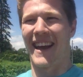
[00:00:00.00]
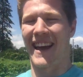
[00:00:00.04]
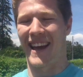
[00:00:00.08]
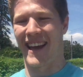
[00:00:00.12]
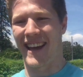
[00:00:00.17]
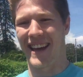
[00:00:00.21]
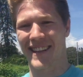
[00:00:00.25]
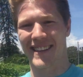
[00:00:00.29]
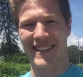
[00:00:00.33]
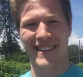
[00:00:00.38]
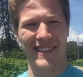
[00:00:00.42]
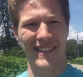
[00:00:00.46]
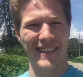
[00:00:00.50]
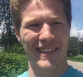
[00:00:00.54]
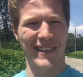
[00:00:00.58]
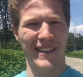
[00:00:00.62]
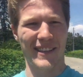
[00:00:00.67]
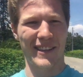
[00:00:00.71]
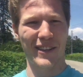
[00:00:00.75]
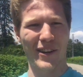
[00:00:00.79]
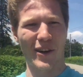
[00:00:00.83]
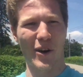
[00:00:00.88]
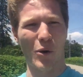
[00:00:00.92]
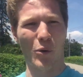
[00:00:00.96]
And
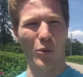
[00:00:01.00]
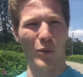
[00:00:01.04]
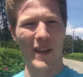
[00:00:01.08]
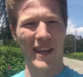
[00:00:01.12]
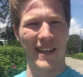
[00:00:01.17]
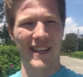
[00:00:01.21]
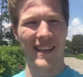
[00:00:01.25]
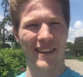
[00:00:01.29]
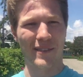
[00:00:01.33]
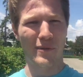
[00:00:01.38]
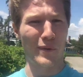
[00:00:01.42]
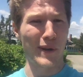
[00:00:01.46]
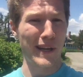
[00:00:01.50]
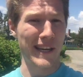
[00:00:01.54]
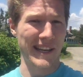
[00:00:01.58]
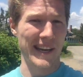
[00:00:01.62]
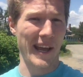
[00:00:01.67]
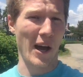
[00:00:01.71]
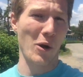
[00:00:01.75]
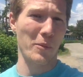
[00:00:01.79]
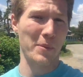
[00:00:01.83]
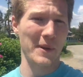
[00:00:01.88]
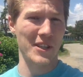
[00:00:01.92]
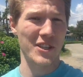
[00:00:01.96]
we can
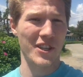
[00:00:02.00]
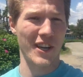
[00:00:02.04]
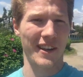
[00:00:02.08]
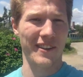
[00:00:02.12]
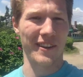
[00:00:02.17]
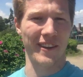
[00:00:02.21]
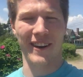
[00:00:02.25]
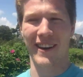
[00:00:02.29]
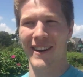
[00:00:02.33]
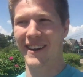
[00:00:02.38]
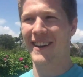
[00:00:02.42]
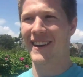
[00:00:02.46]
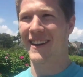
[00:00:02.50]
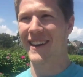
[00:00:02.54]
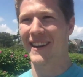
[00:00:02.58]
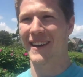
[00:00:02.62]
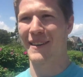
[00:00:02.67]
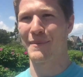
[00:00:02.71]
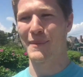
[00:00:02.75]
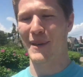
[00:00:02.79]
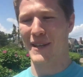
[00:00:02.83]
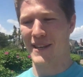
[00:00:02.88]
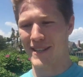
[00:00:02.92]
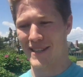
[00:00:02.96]
help each other,
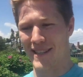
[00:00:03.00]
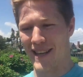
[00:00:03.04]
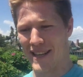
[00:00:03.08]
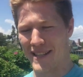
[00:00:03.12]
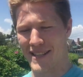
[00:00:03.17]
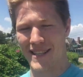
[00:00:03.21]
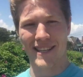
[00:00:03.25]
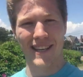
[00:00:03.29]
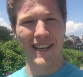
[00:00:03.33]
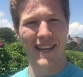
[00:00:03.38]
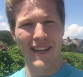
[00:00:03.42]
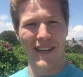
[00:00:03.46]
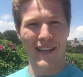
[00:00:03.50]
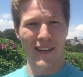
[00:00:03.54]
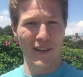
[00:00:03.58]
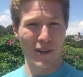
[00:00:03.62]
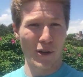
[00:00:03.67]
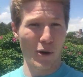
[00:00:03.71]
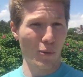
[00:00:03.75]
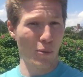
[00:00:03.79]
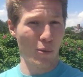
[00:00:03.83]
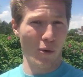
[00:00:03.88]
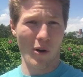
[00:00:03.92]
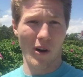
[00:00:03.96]
because that's,
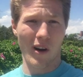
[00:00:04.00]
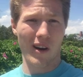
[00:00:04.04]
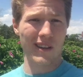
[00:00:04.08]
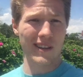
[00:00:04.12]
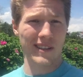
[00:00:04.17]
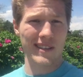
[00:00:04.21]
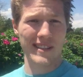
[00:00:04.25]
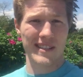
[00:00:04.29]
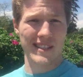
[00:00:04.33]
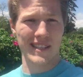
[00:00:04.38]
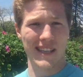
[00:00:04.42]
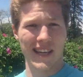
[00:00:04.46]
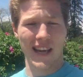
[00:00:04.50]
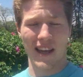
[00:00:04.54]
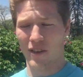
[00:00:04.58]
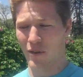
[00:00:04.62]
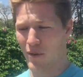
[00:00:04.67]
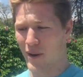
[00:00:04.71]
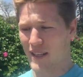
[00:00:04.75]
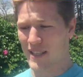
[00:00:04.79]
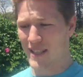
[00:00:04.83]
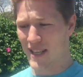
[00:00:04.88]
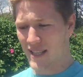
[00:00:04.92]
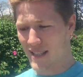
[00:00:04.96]
we're all in this
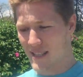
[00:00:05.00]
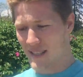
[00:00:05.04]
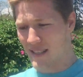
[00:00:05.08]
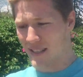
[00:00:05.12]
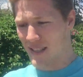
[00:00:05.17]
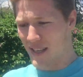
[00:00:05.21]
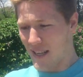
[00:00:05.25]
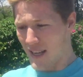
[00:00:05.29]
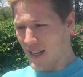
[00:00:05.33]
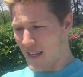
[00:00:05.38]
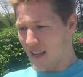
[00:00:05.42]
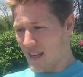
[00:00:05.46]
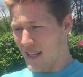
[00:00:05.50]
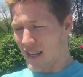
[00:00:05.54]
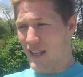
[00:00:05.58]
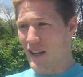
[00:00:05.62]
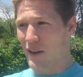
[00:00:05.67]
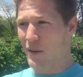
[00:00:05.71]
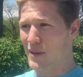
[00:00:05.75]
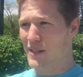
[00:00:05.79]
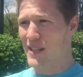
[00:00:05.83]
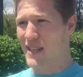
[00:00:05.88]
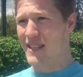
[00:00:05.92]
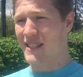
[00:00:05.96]
together. It doesn't
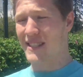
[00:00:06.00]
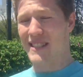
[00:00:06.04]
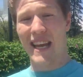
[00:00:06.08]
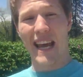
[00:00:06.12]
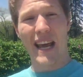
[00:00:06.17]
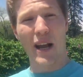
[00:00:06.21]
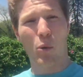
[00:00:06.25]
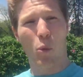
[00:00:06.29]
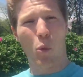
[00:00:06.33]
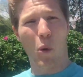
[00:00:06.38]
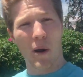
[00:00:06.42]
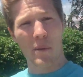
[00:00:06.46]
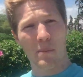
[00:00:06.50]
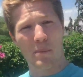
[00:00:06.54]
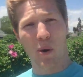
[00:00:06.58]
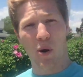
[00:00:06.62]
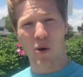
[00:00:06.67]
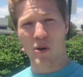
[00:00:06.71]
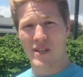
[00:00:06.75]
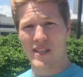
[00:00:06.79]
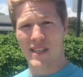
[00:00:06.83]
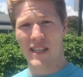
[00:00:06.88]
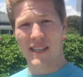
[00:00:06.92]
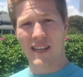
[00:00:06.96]
take one
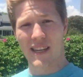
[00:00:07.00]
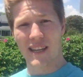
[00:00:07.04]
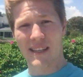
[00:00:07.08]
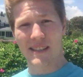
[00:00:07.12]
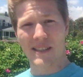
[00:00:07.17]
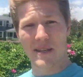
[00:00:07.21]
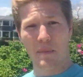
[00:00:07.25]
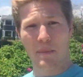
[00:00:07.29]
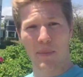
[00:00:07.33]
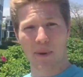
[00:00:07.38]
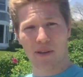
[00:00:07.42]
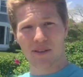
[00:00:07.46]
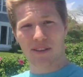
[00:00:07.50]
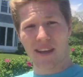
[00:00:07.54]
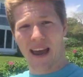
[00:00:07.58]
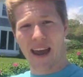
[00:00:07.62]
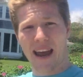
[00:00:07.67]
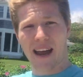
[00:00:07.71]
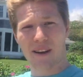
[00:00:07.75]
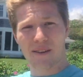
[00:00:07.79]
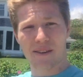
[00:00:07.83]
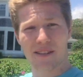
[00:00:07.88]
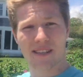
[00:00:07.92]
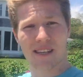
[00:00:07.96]
person to build a
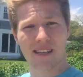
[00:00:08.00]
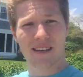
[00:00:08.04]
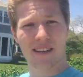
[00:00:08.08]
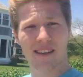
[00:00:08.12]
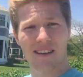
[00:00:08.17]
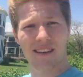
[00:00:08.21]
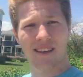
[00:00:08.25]
house.